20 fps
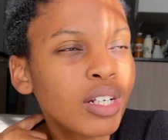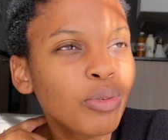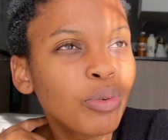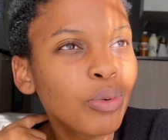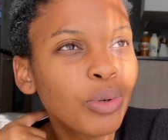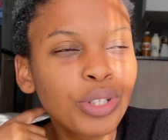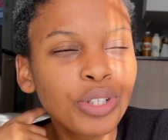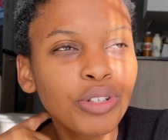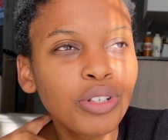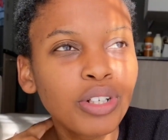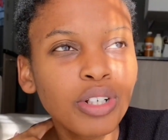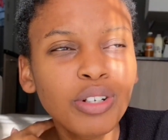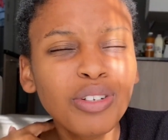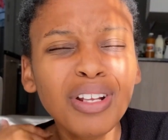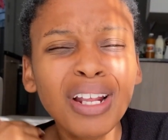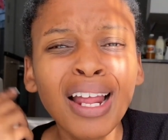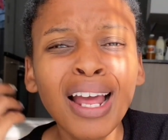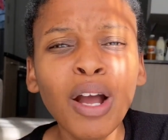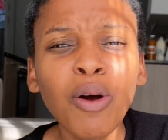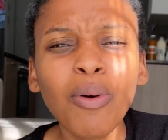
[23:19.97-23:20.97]
when you
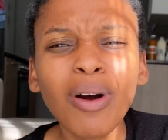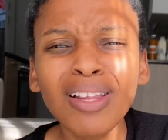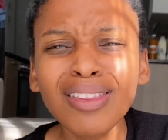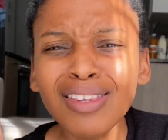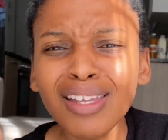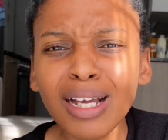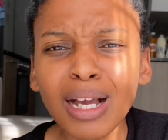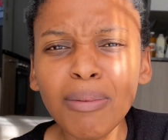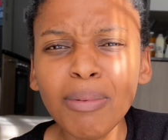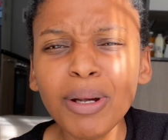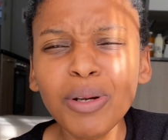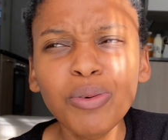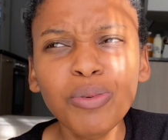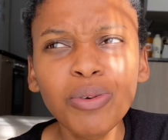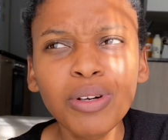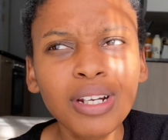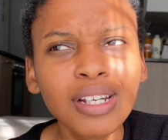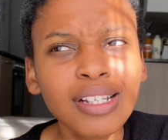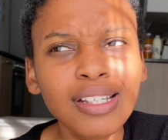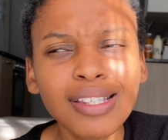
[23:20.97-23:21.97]
one thing about
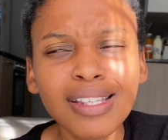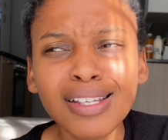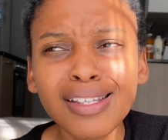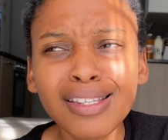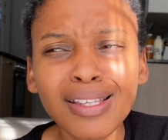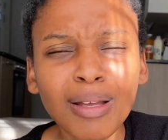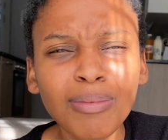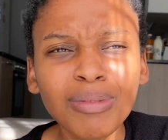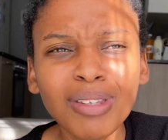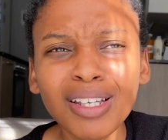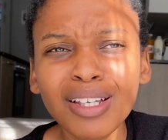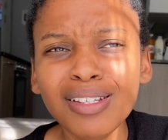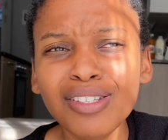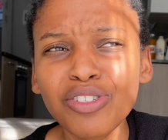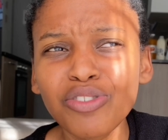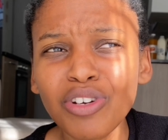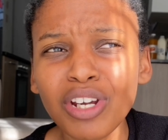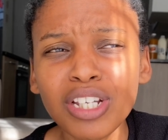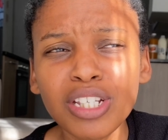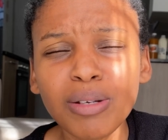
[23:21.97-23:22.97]
Woolies, there's something
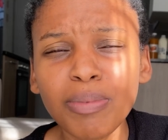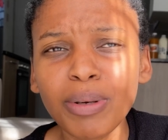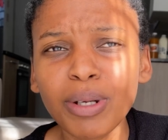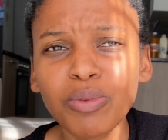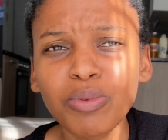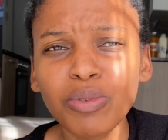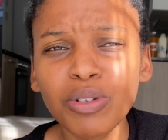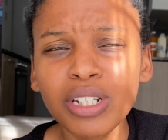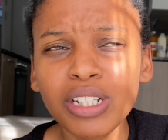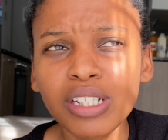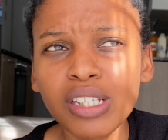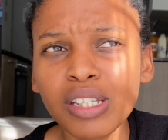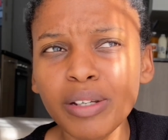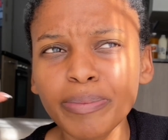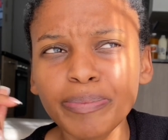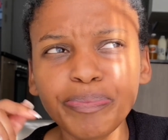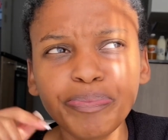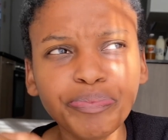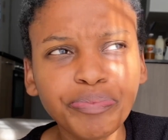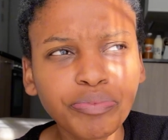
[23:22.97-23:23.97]
strange about Woolies.
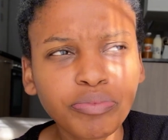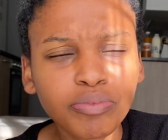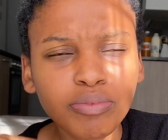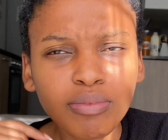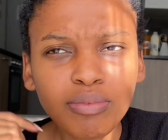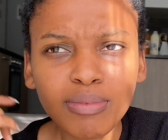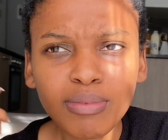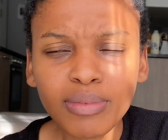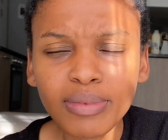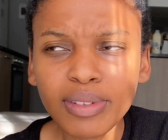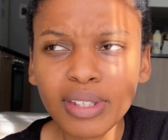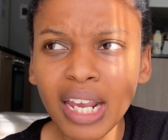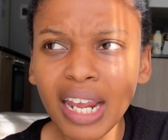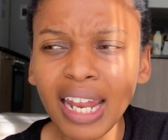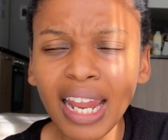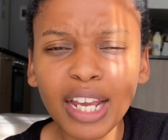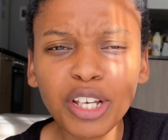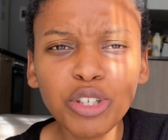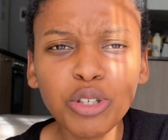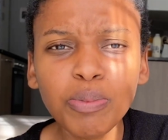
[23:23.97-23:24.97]

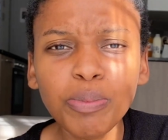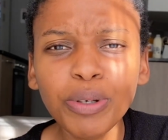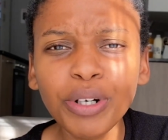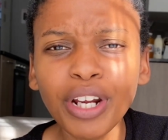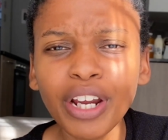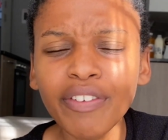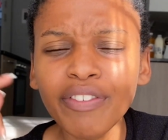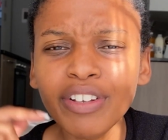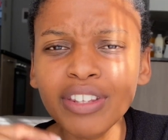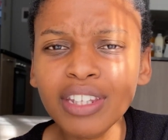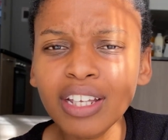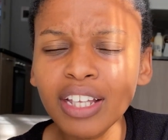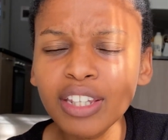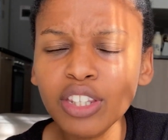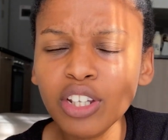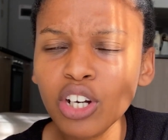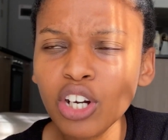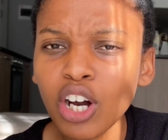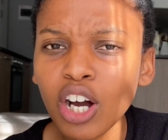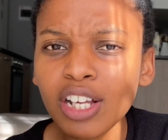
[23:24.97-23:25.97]
Like, you put everything in
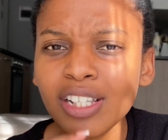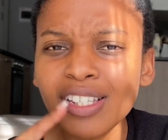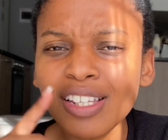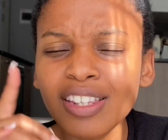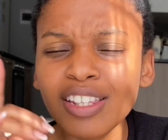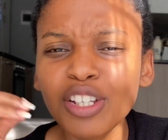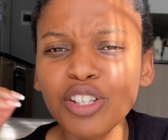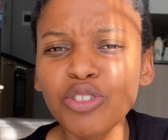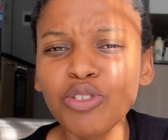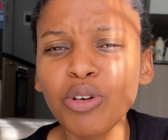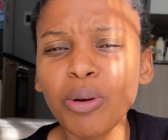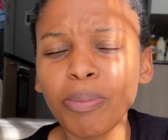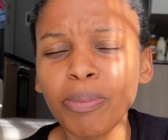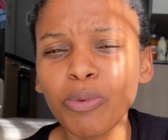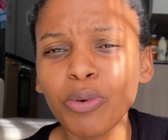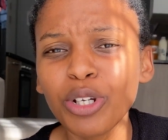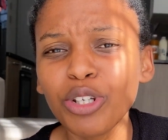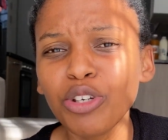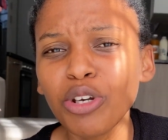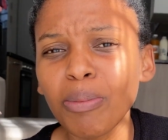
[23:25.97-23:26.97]
the cart and then
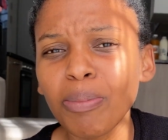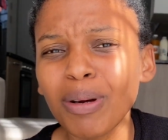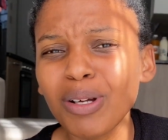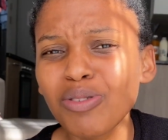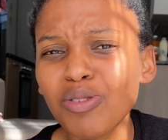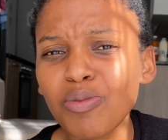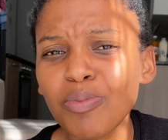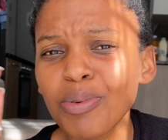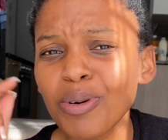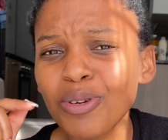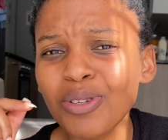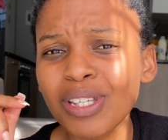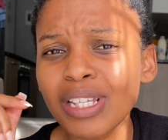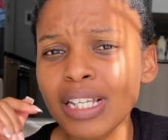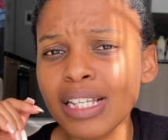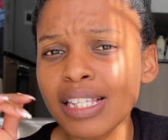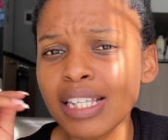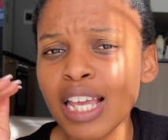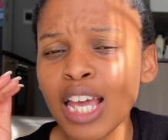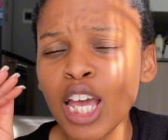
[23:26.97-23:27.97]
when you're about to
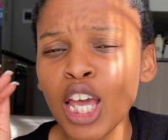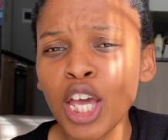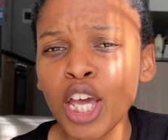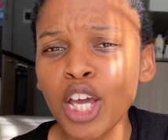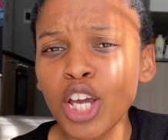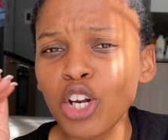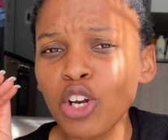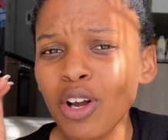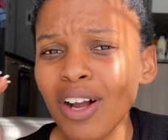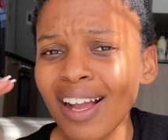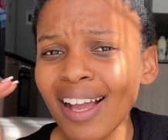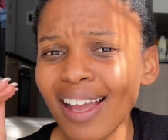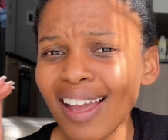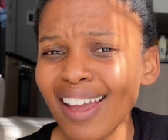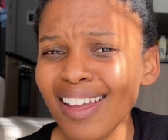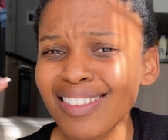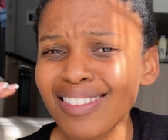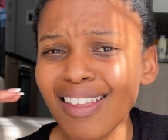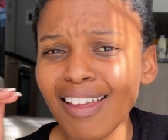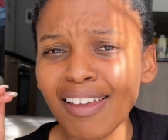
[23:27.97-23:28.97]
process, look at
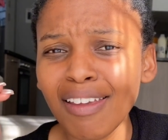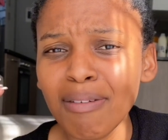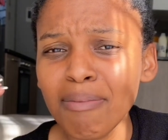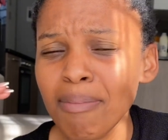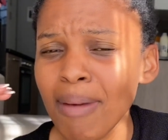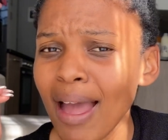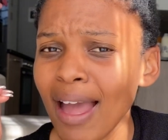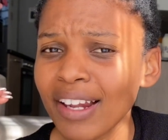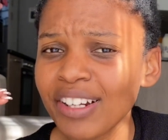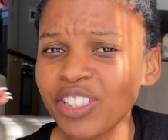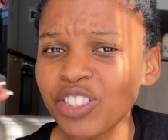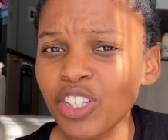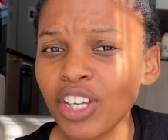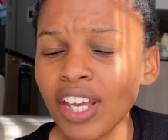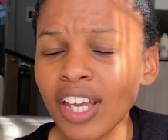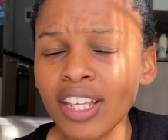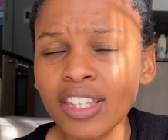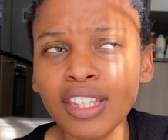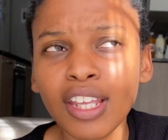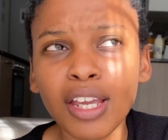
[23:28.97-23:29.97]

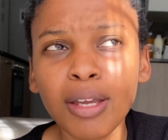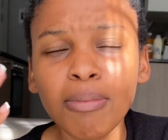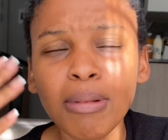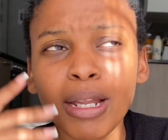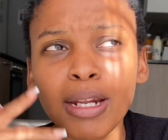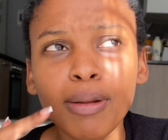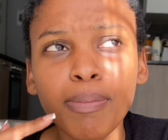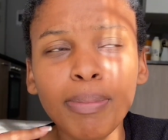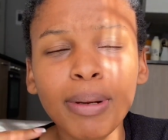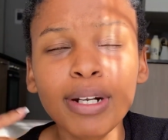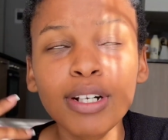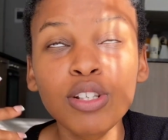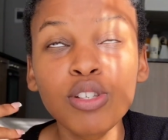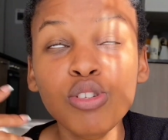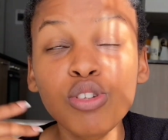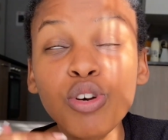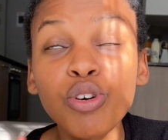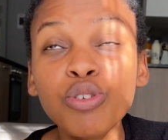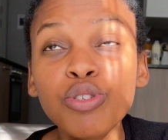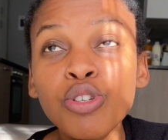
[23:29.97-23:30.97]
etegimali. But in
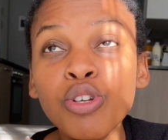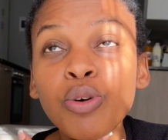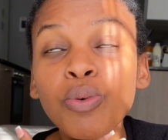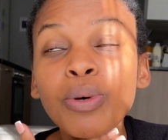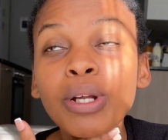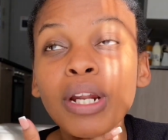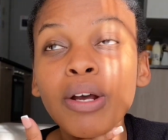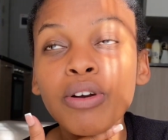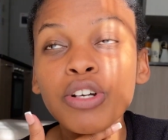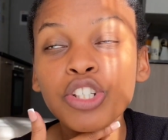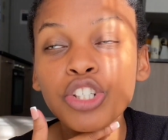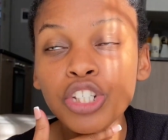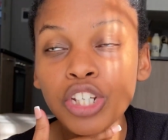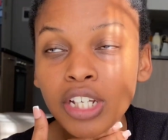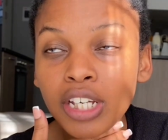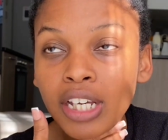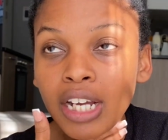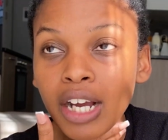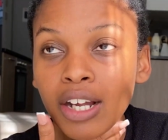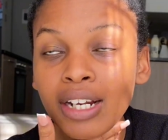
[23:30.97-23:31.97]
total, when I was
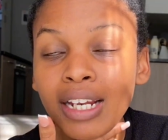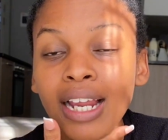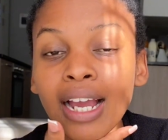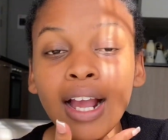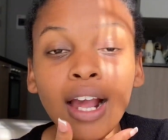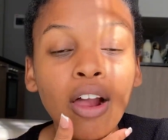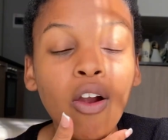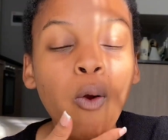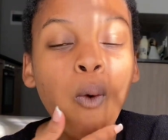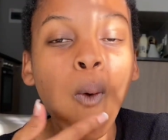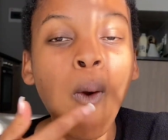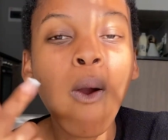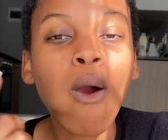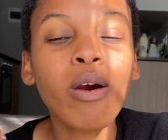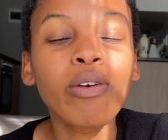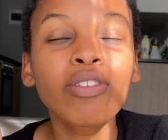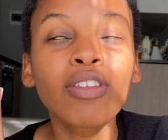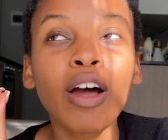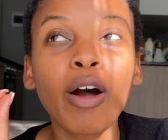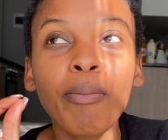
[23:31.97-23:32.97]
checking out, like,
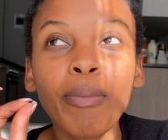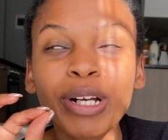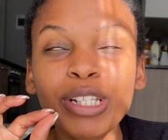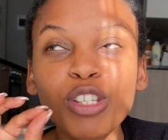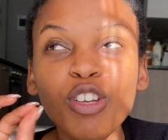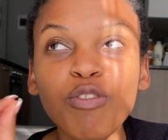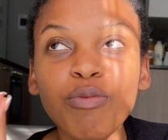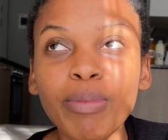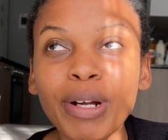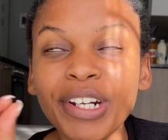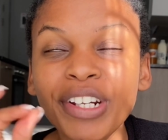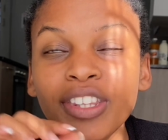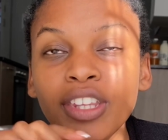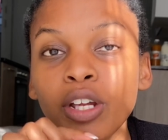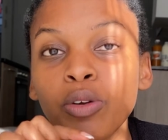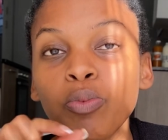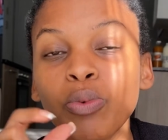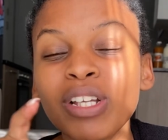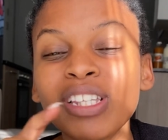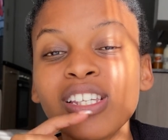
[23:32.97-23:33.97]
the amount of money
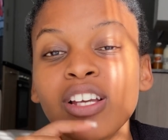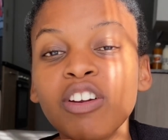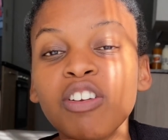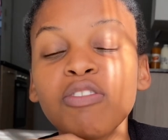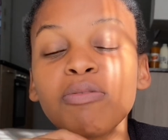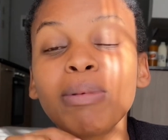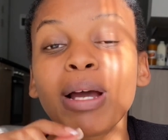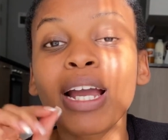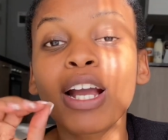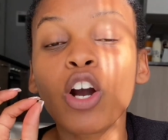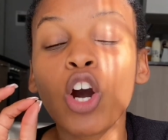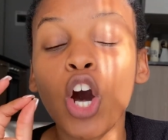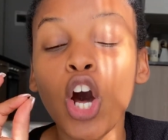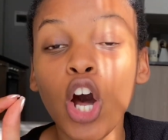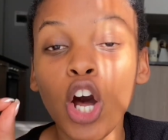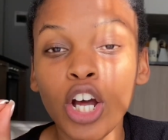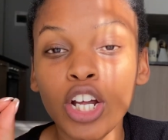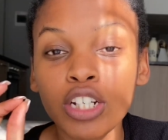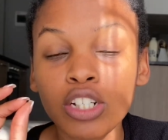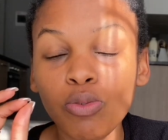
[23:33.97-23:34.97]
that went out of my
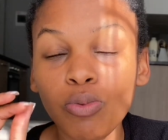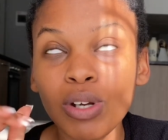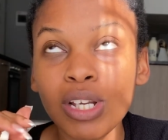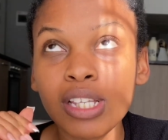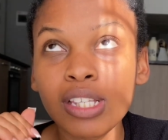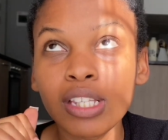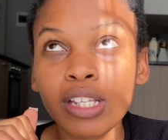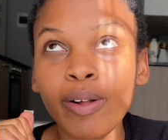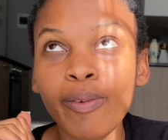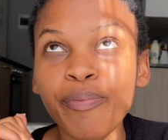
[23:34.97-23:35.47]
card was